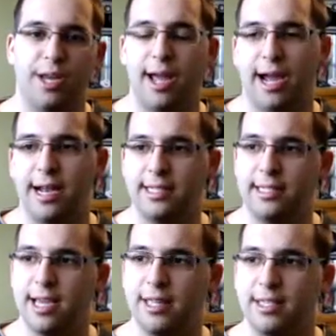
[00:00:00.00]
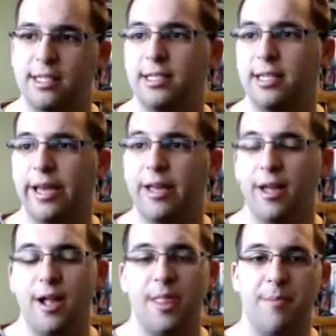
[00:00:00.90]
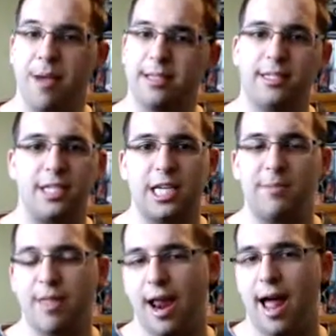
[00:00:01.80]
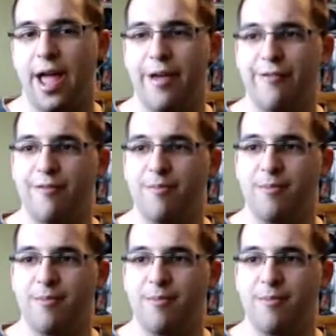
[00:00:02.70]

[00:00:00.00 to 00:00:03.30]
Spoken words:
I gotta say, this is like the best team that I've